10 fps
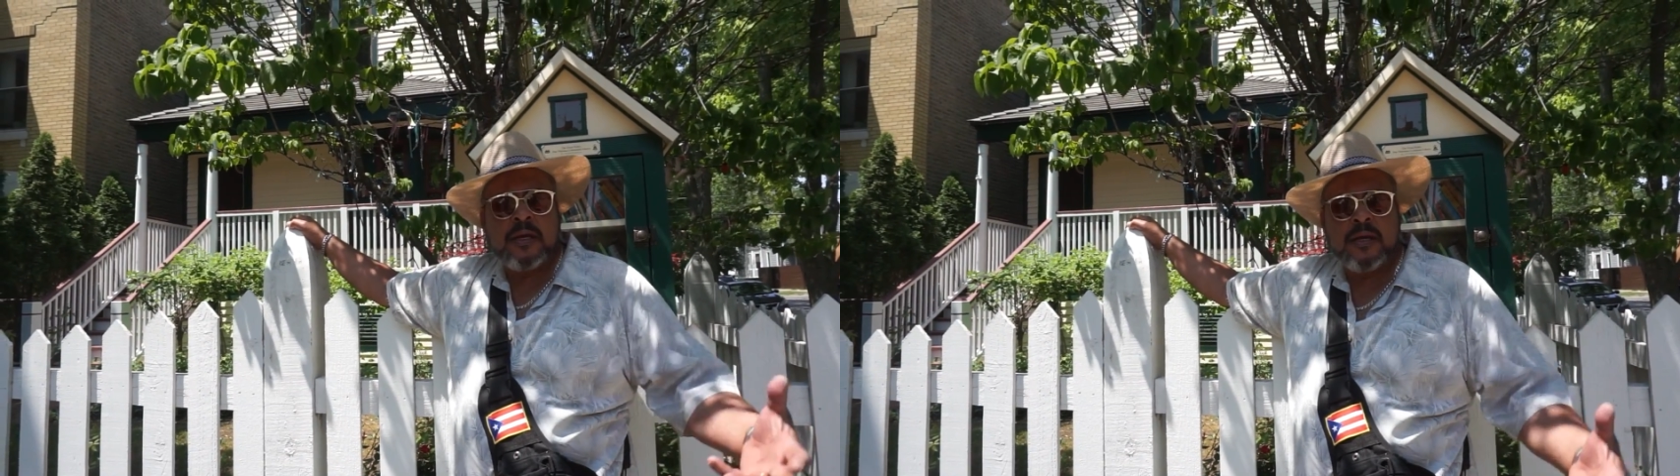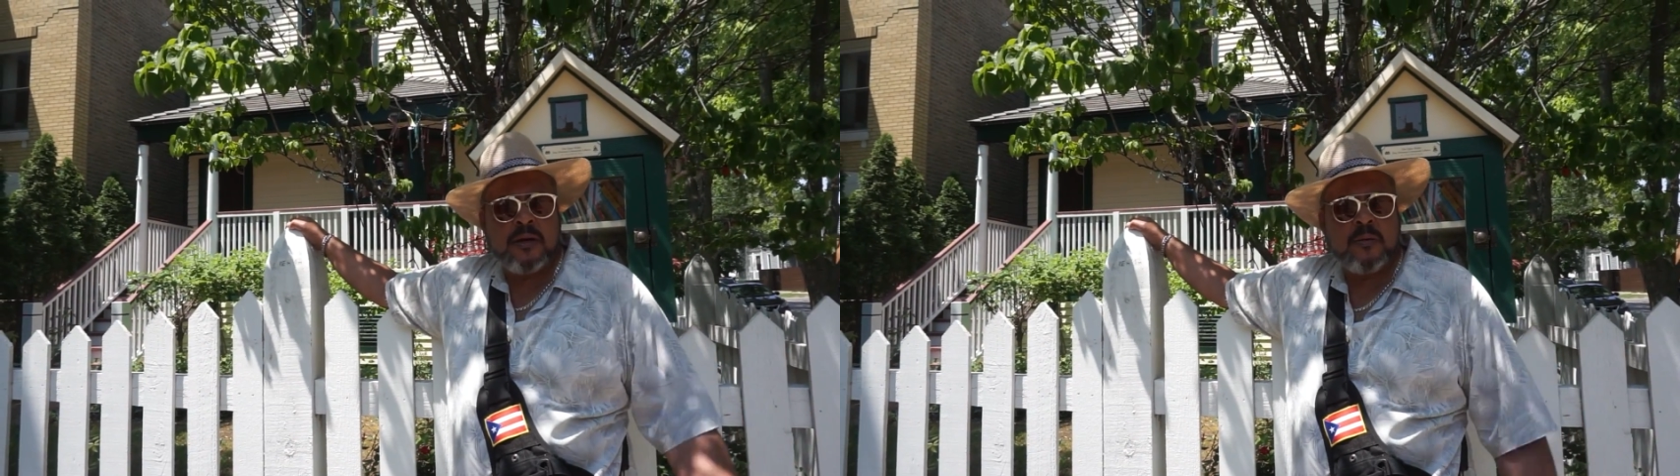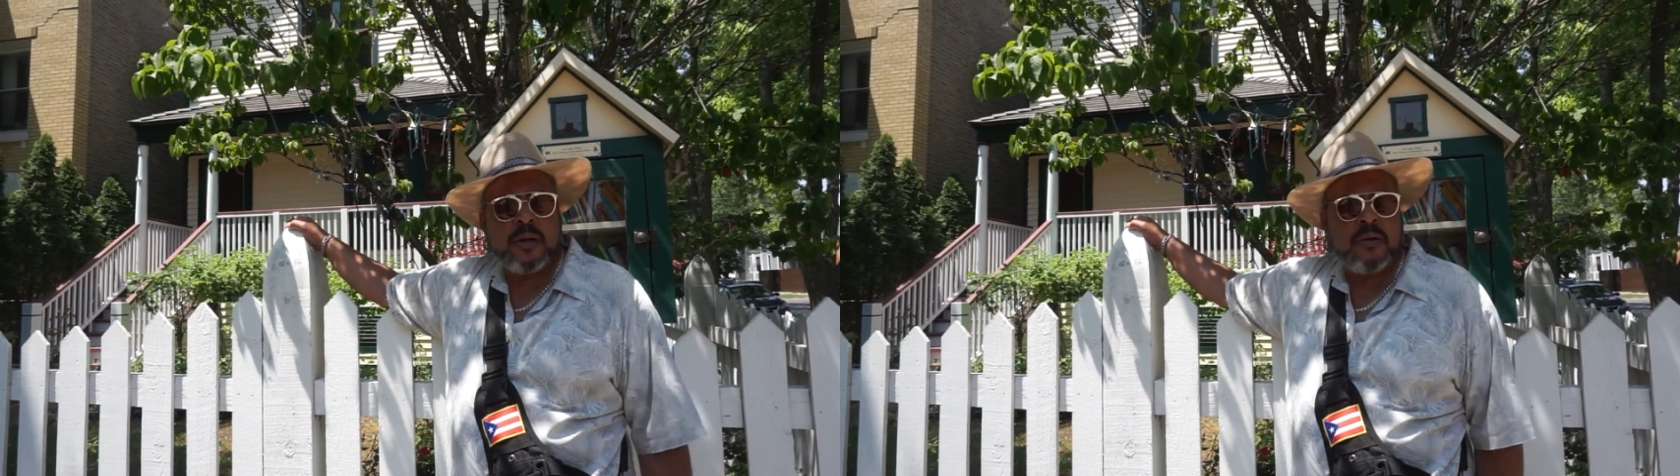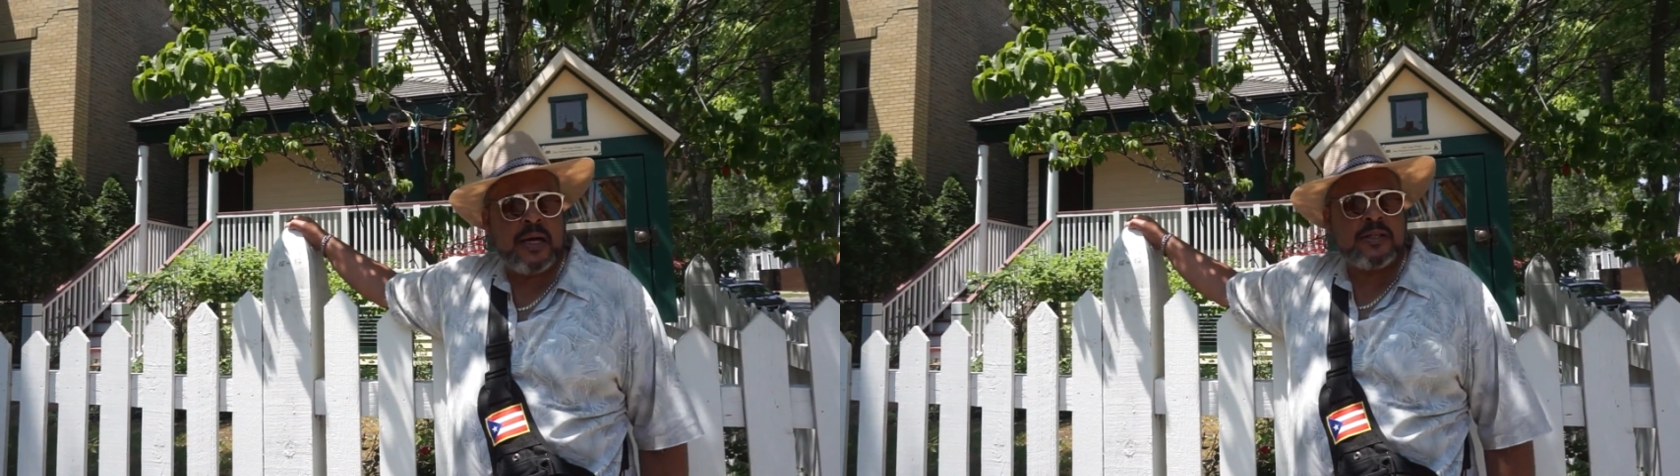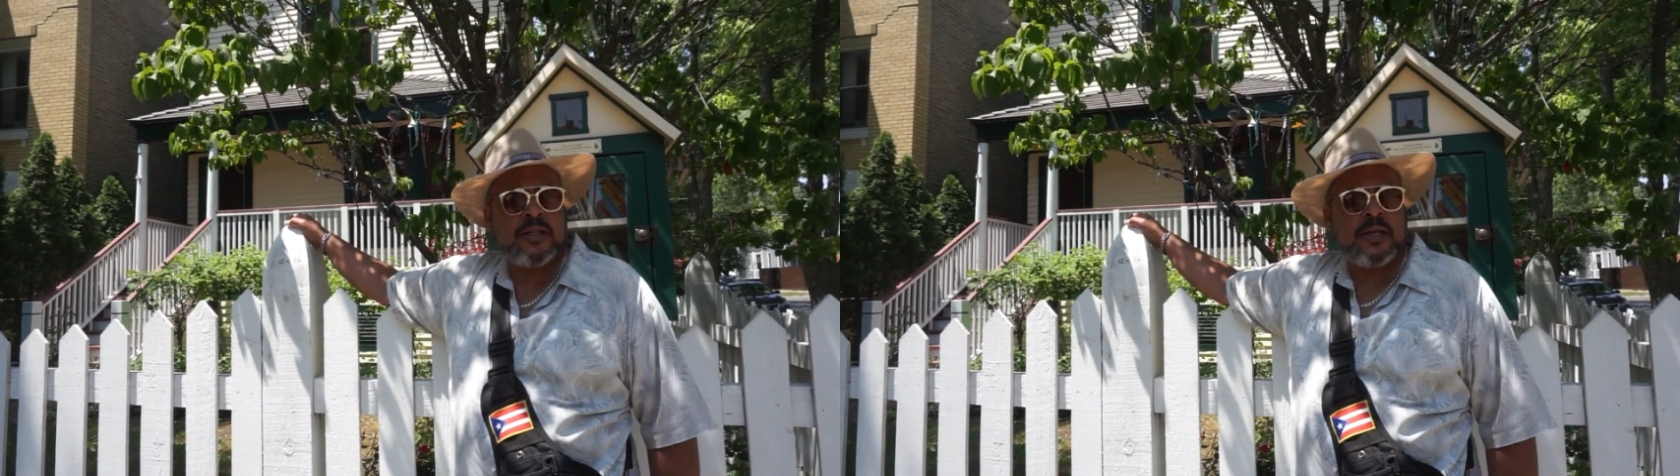you know, we're
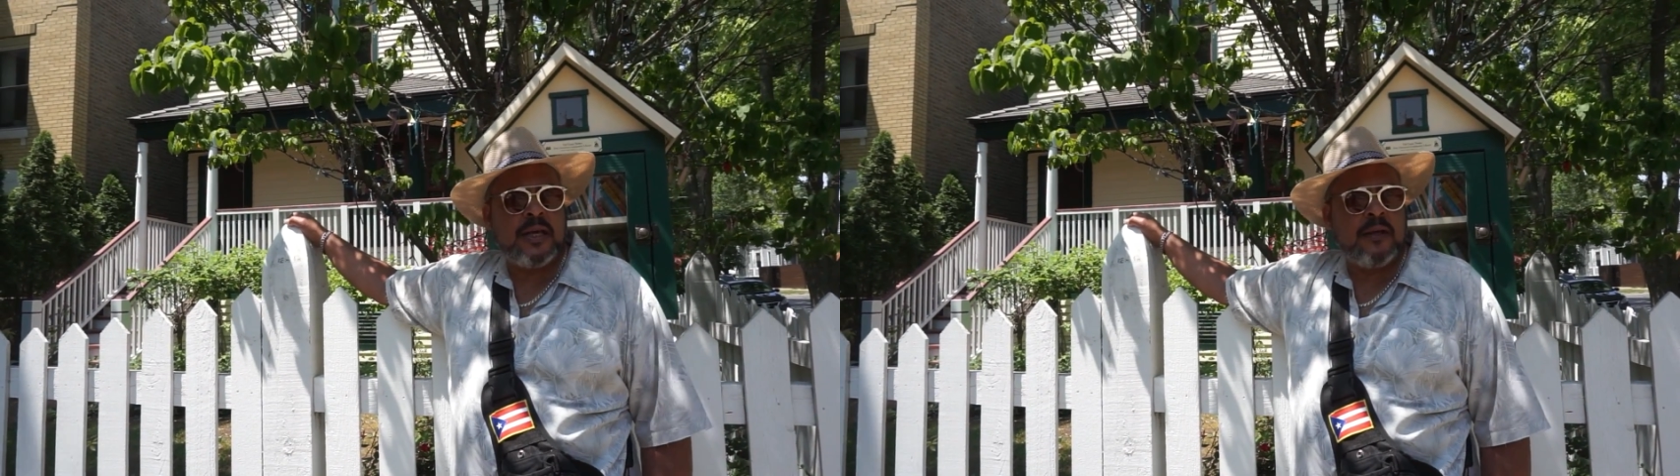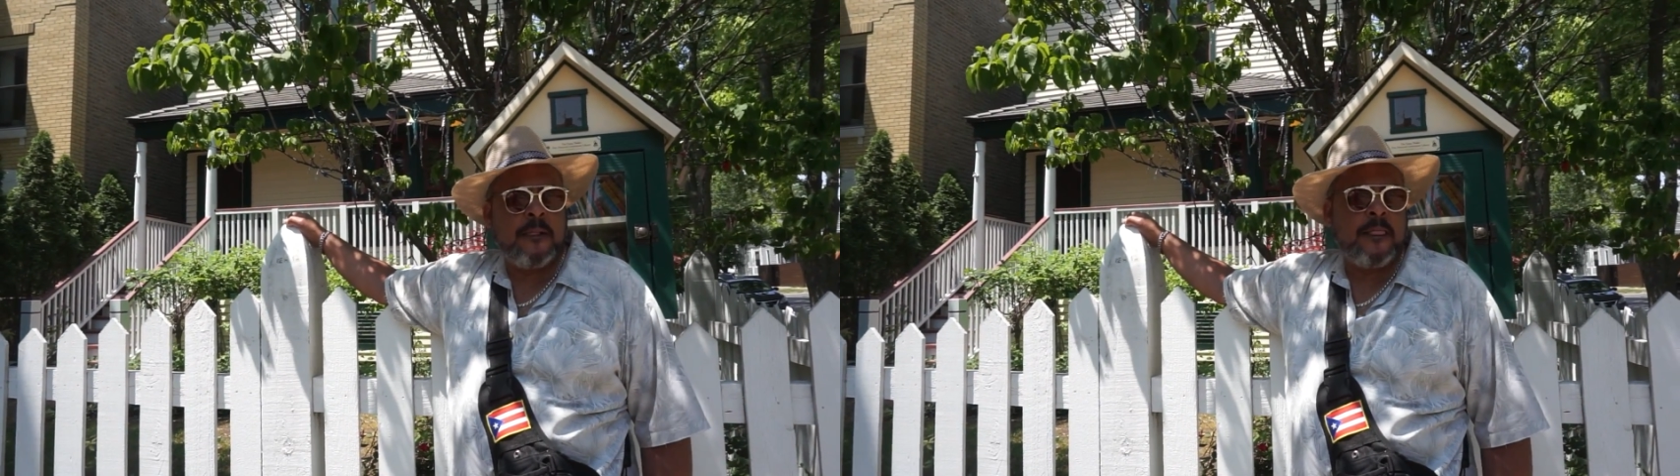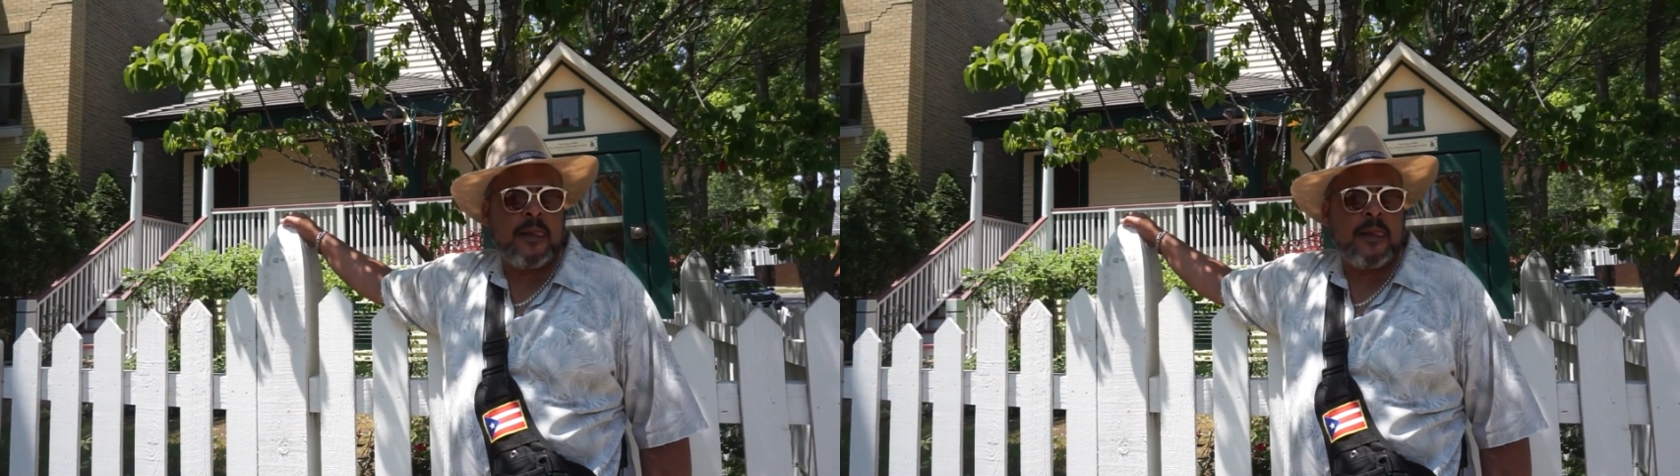actually,